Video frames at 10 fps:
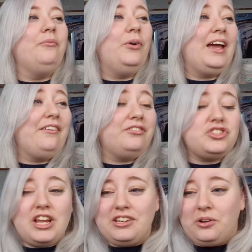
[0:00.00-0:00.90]
Um, we have
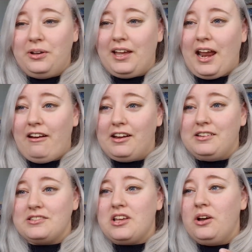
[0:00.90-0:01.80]
genderqueer
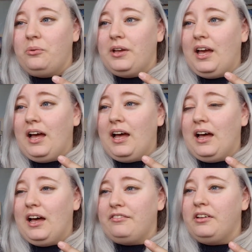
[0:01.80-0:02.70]
characters, we
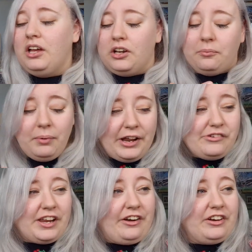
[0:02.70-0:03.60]
have
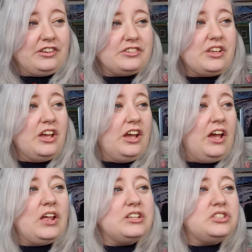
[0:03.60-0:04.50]
non-binary characters.
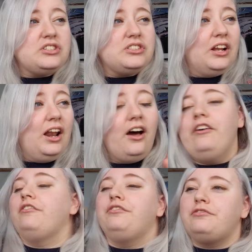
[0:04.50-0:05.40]
It's just a lot
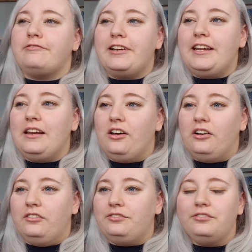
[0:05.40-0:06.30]
of free
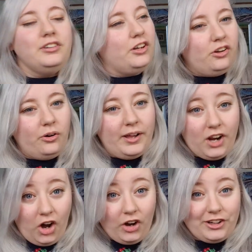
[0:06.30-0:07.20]
love going
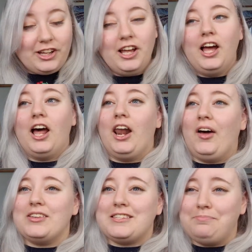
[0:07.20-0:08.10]
on, a
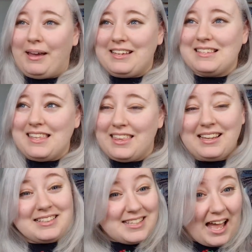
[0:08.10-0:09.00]
lot of spicy
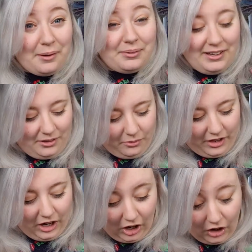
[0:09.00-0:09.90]
things happening with a
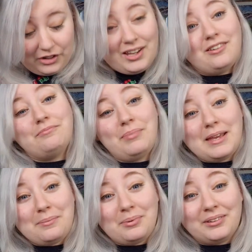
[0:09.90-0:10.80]
lot of
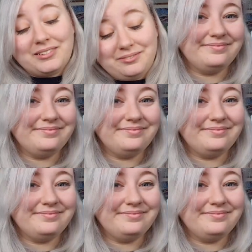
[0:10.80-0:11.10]
people.